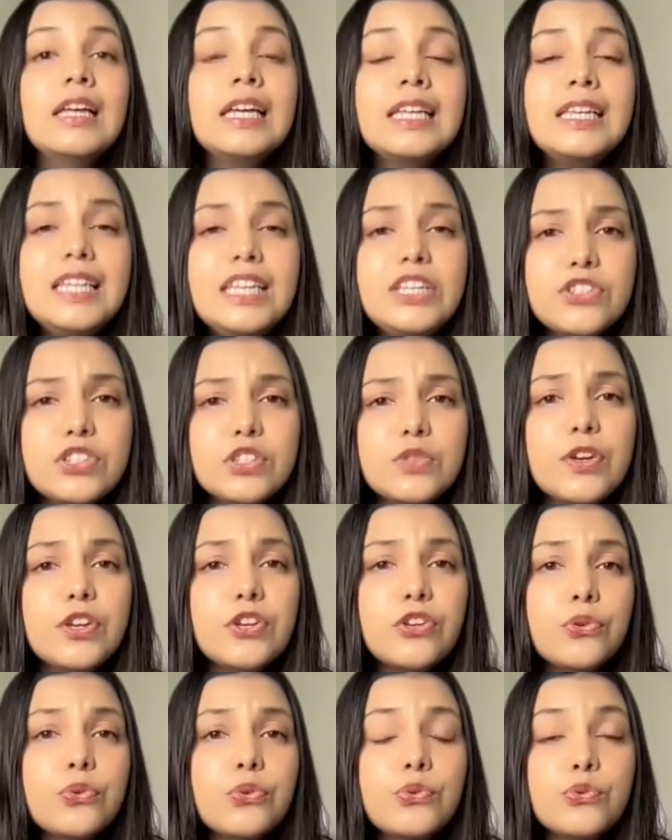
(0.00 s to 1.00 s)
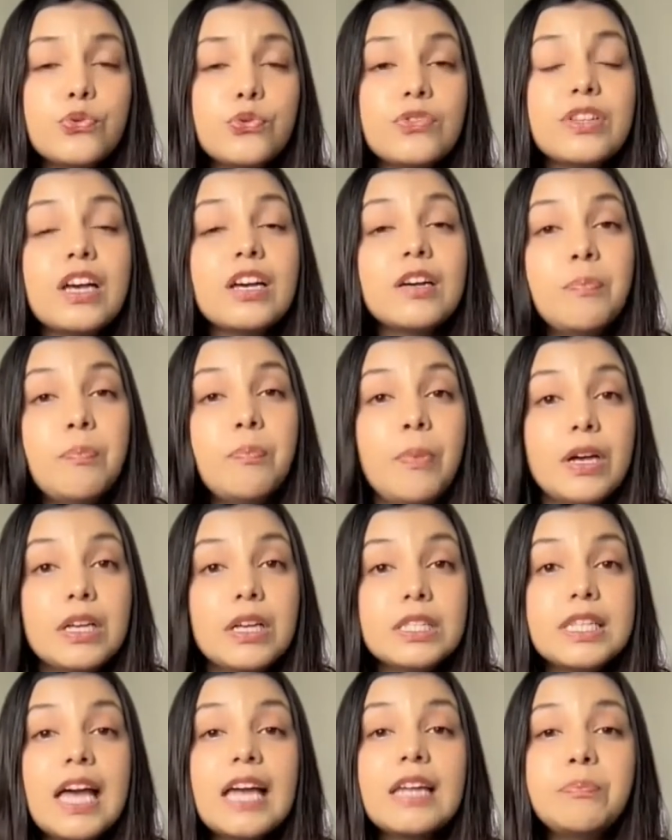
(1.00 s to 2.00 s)
Leeches were used to suck
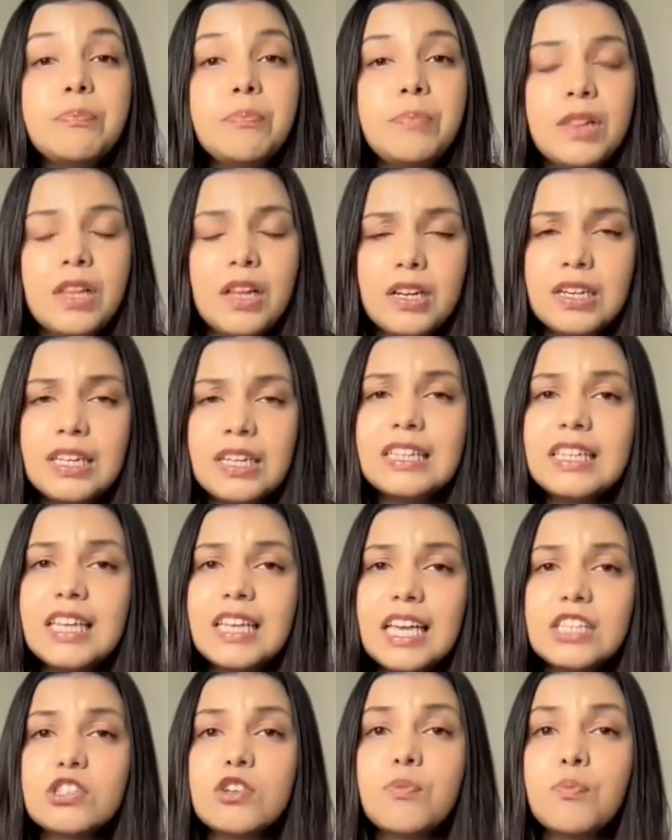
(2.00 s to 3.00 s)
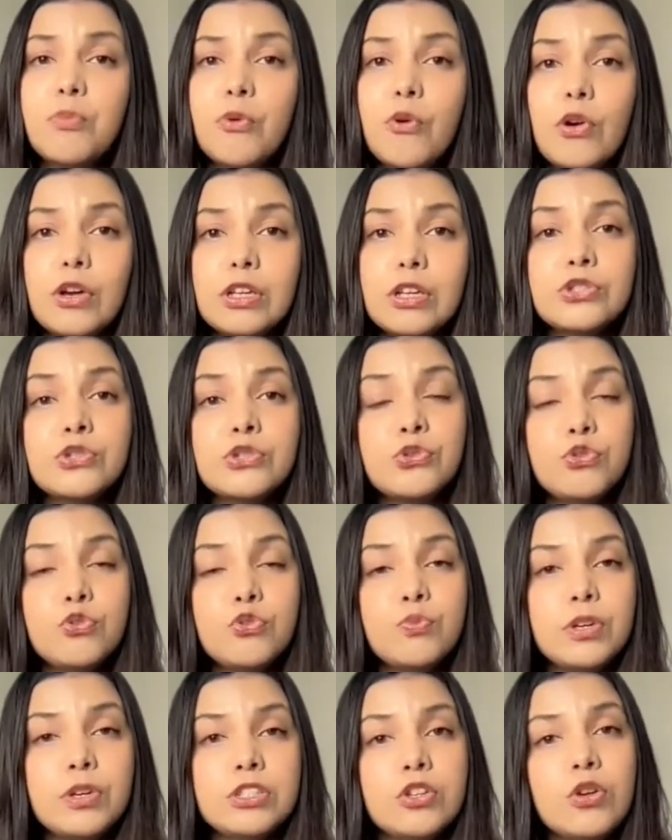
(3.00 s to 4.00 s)
pus and blood in case of boils,
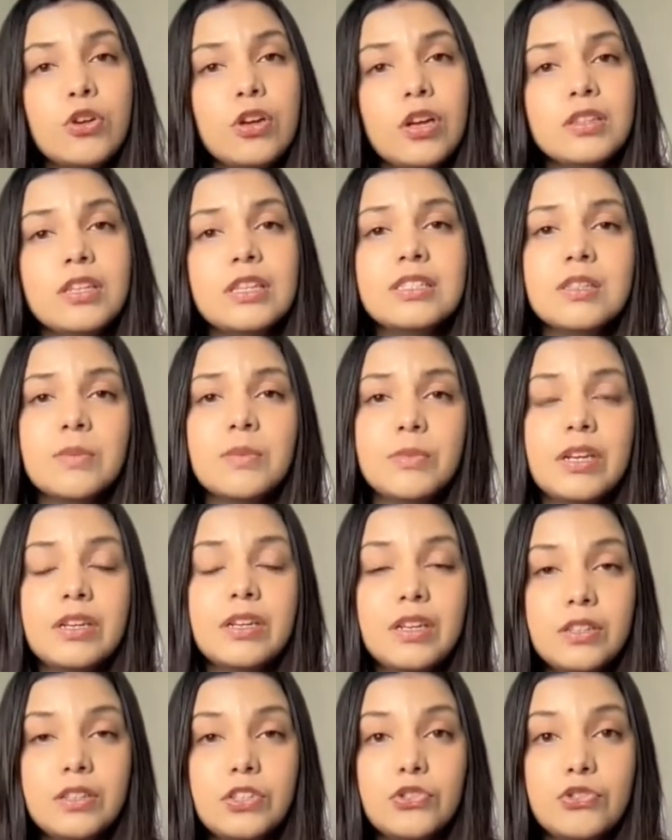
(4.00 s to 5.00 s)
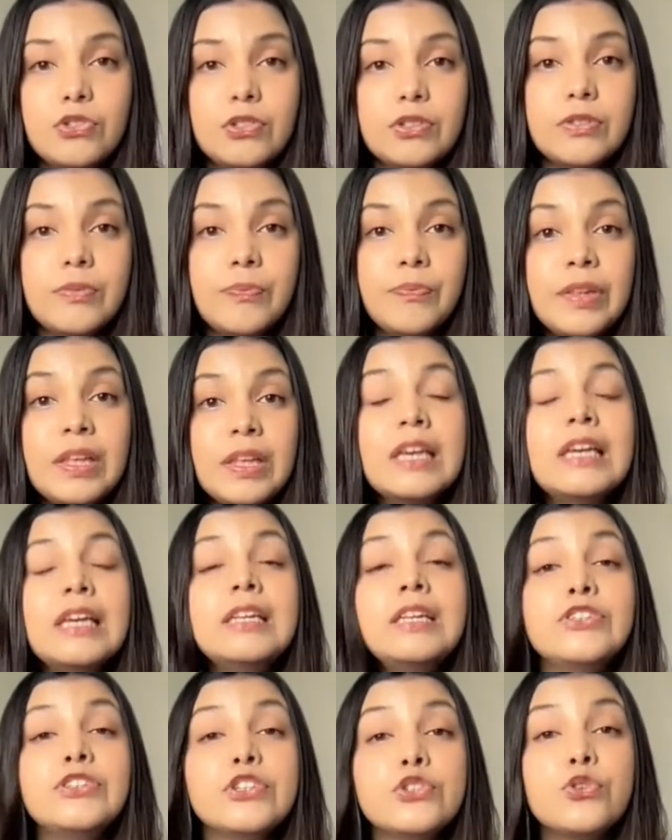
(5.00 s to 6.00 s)
tumors, or other similar conditions.
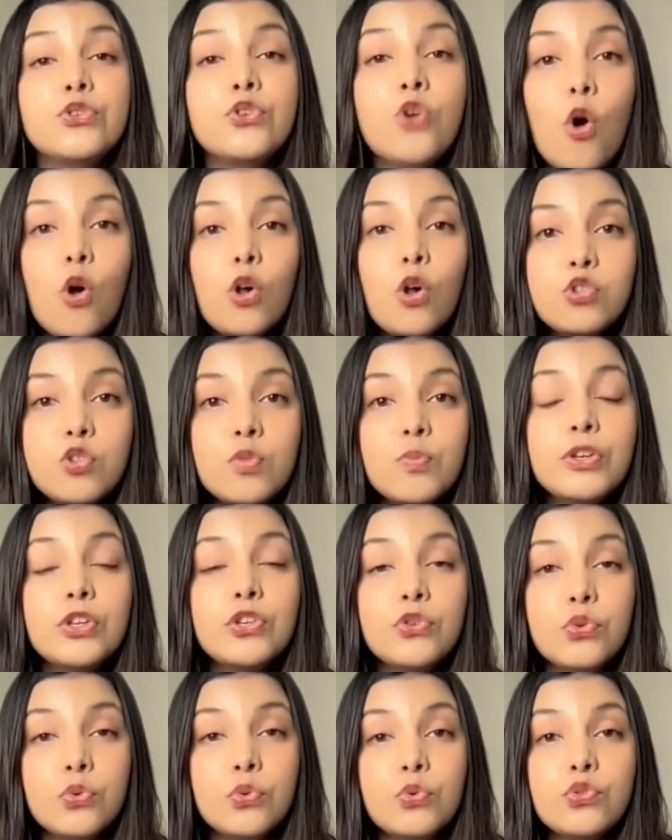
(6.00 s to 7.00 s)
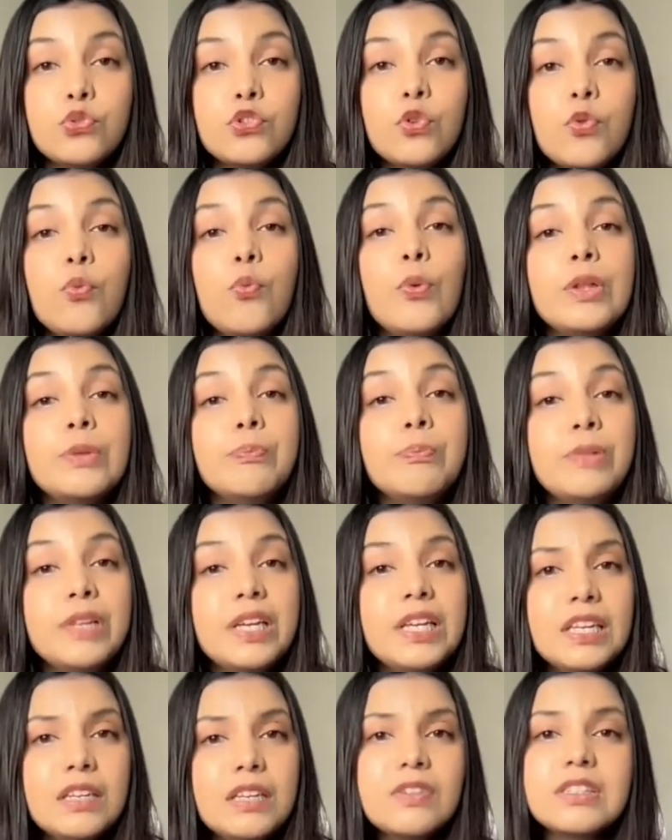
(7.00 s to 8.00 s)
Leeches could also be used when
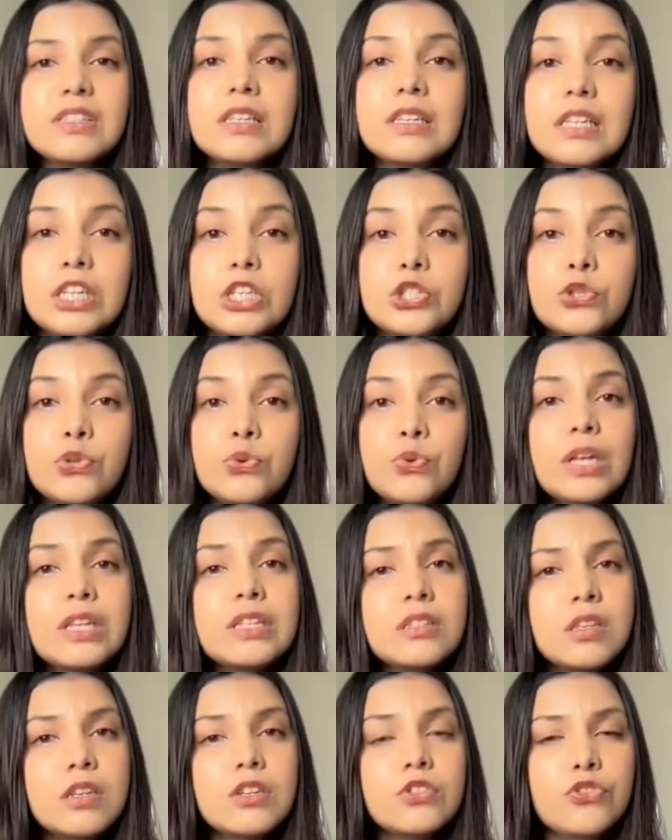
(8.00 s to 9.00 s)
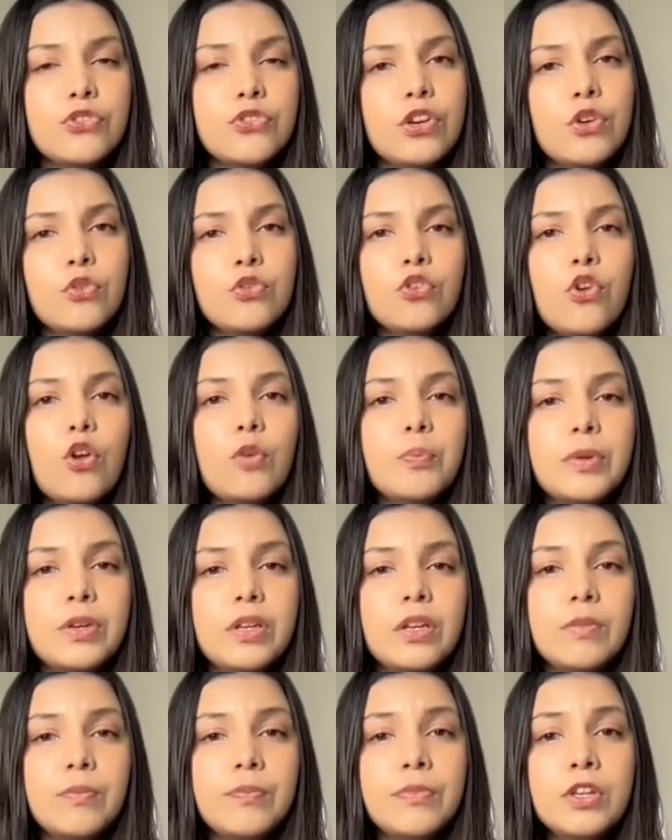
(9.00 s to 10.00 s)
bleeding was an issue and surgery could not be
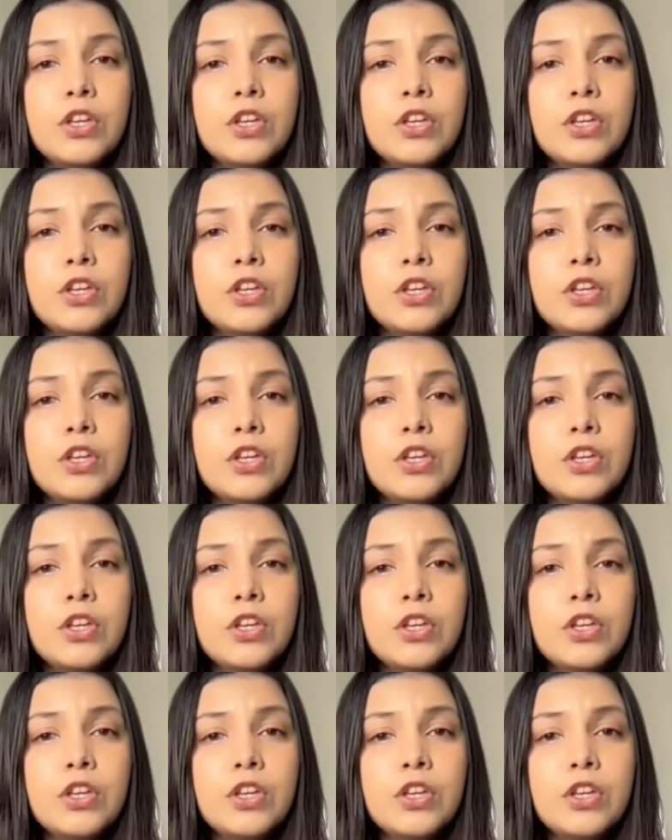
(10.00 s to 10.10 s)
done.